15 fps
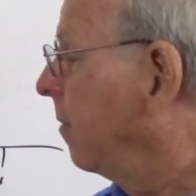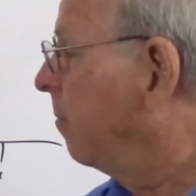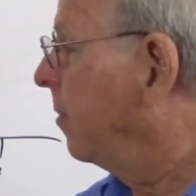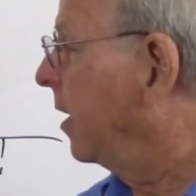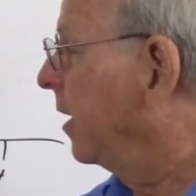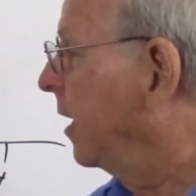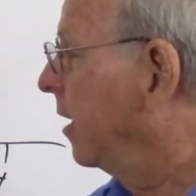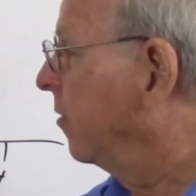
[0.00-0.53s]

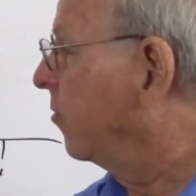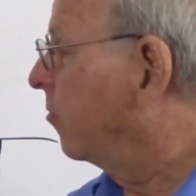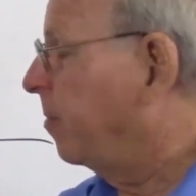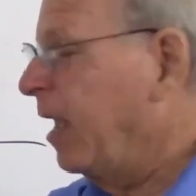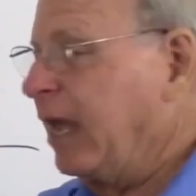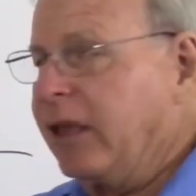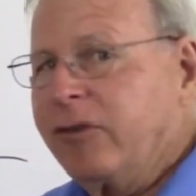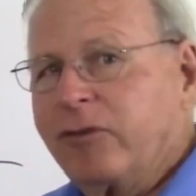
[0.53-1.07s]
but in
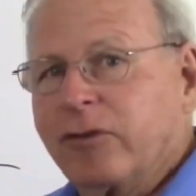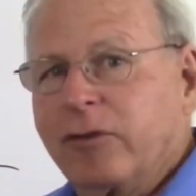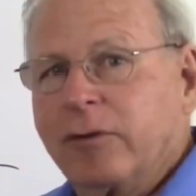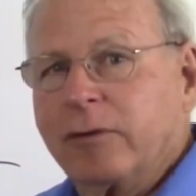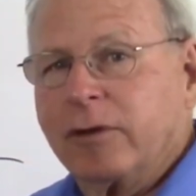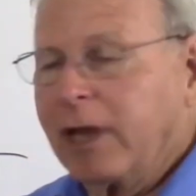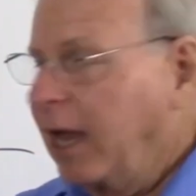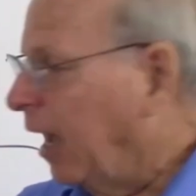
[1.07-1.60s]
space,
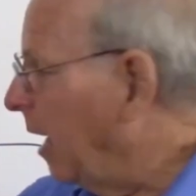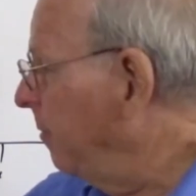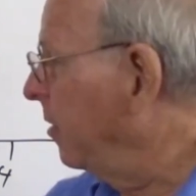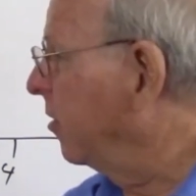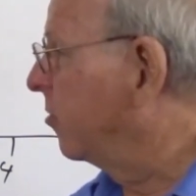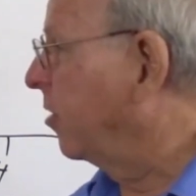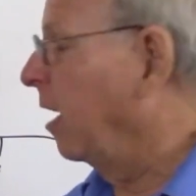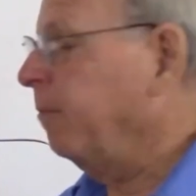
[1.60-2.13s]
I'm
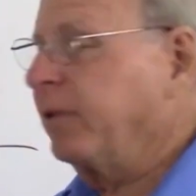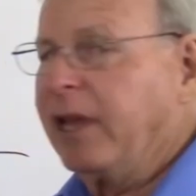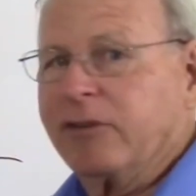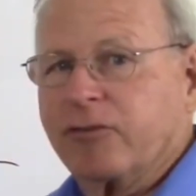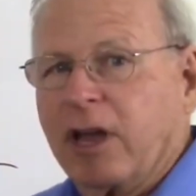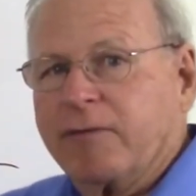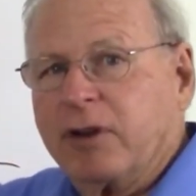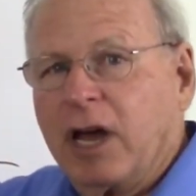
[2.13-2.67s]
in the same
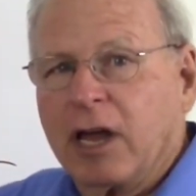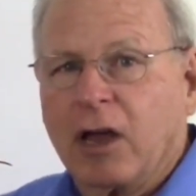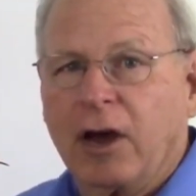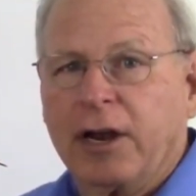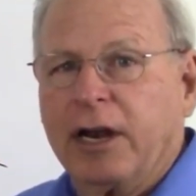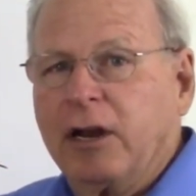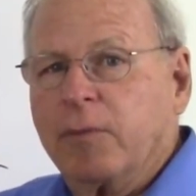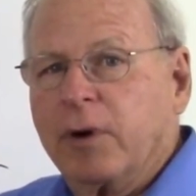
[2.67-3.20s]
place. So I've not
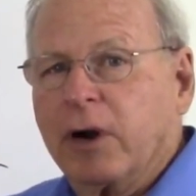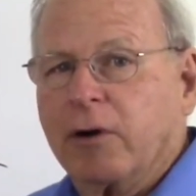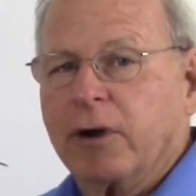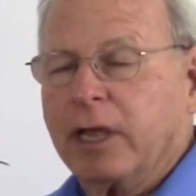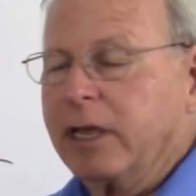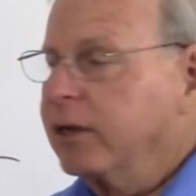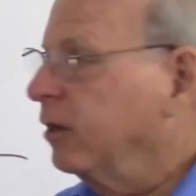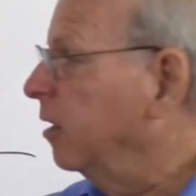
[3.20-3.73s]
gone anywhere
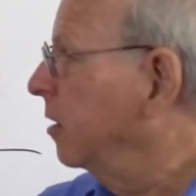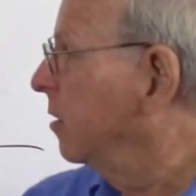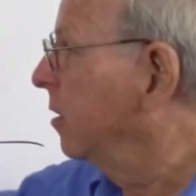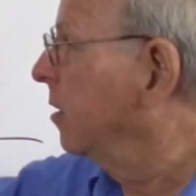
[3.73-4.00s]
in,